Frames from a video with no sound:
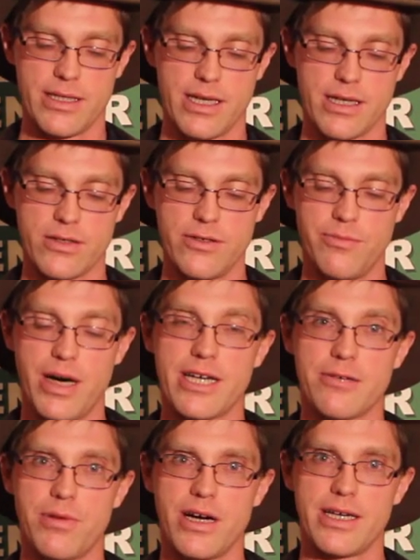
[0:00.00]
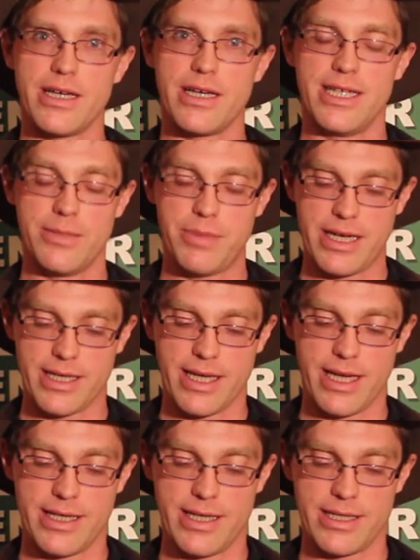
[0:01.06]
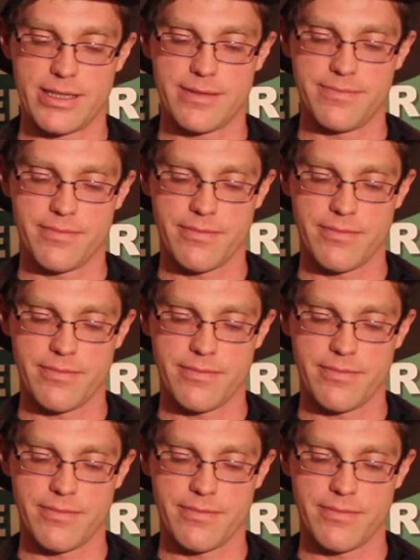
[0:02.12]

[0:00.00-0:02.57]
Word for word: that include minor party and independent candidates.